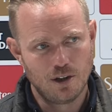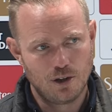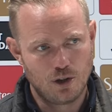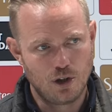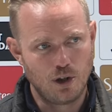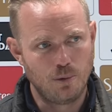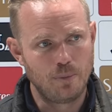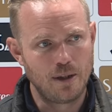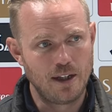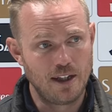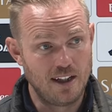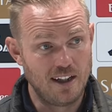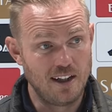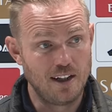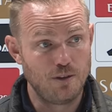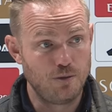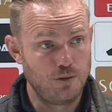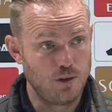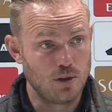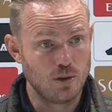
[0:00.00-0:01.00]
coming in a
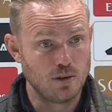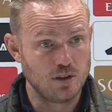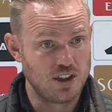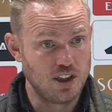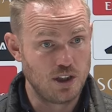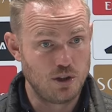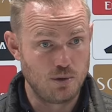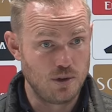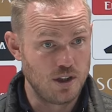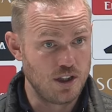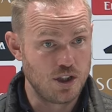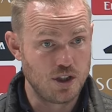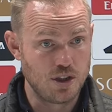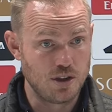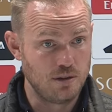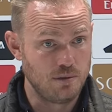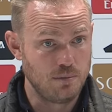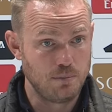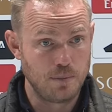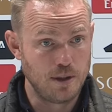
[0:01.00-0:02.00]
difficult
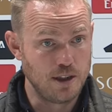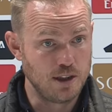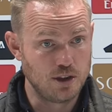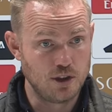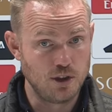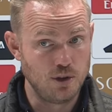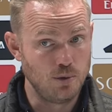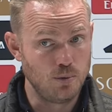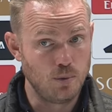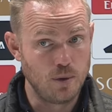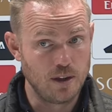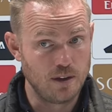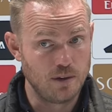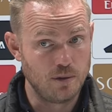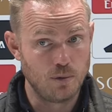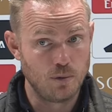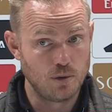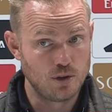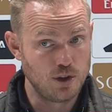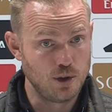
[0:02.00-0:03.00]
situation, being 2-1 two,
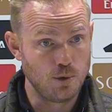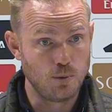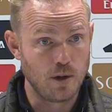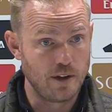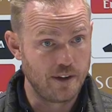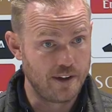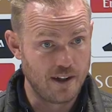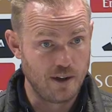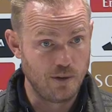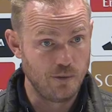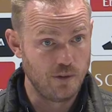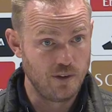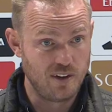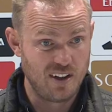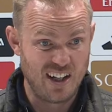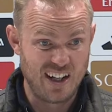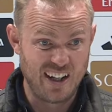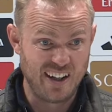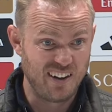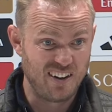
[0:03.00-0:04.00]
two, one down,
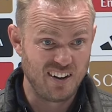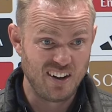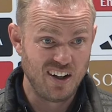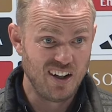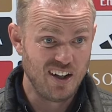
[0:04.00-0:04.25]
and